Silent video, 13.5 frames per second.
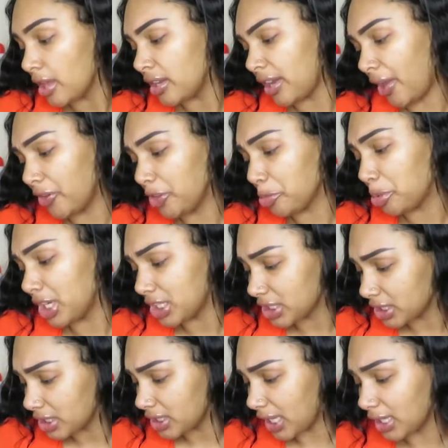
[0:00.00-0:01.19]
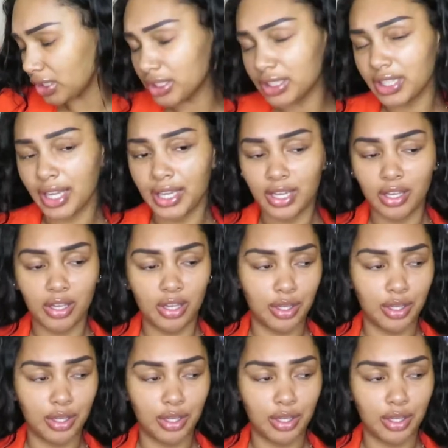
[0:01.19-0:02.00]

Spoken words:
Now in the picture, they look like